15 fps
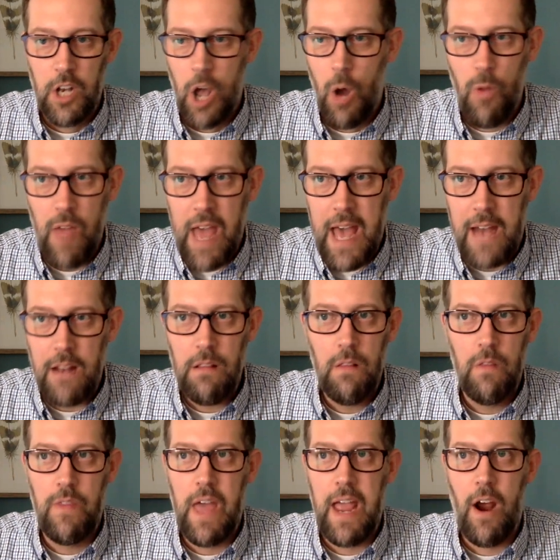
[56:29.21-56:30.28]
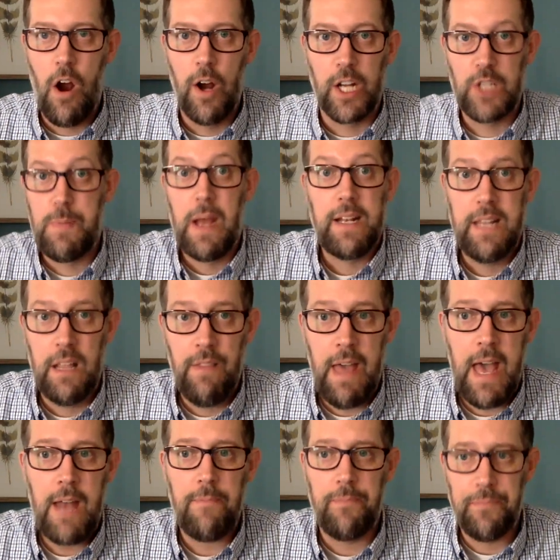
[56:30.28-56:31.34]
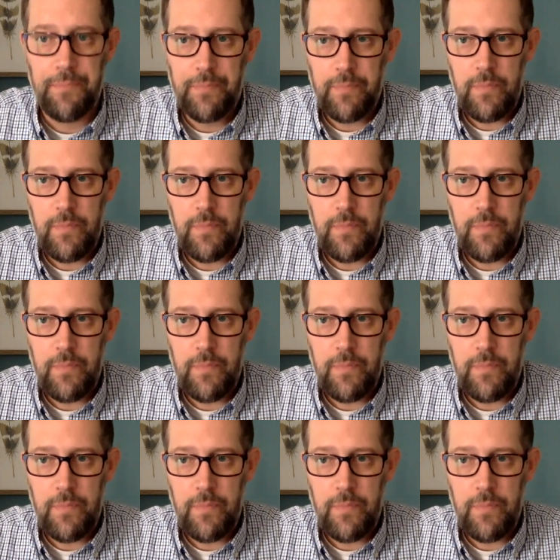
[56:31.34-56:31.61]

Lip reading: know that, they are expecting that,